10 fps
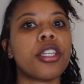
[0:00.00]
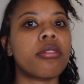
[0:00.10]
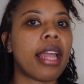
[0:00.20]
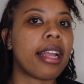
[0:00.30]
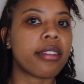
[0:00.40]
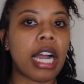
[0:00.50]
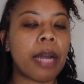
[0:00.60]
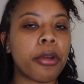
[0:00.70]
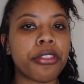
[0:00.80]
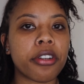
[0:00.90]
you take
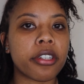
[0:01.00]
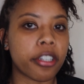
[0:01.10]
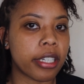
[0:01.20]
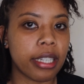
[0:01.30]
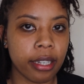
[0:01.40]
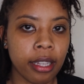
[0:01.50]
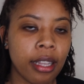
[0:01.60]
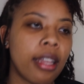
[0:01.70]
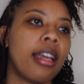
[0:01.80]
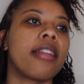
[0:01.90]
time with your grid.
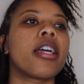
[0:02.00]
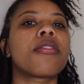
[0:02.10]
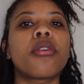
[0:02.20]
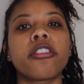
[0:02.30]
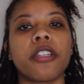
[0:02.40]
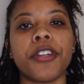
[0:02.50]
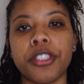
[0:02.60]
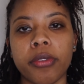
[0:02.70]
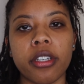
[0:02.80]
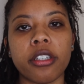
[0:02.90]
Now, of course, if you're
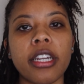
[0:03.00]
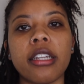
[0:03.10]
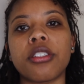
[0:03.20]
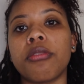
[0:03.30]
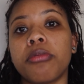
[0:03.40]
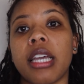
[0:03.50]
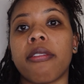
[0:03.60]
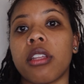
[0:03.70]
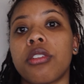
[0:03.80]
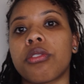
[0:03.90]
doing a grid, you
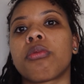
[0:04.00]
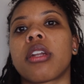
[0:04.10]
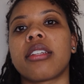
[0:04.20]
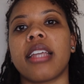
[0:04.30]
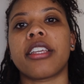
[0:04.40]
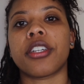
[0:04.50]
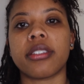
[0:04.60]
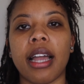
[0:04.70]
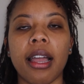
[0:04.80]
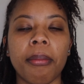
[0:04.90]
definitely do want to take your
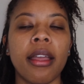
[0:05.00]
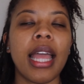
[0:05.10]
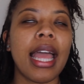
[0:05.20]
time.